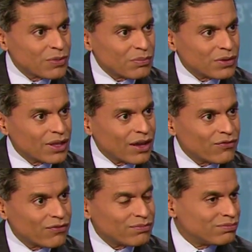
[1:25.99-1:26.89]
people
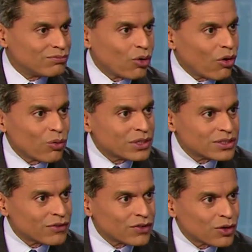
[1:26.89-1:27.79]
have
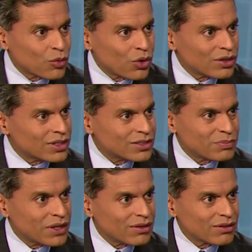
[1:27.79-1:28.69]
always lived in a world that's
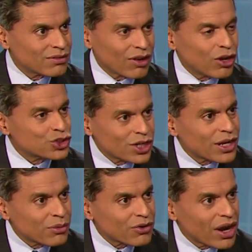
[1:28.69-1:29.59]
been largely
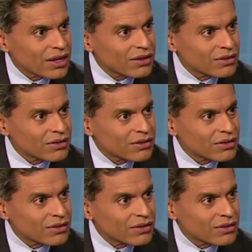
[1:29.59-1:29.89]
democratic.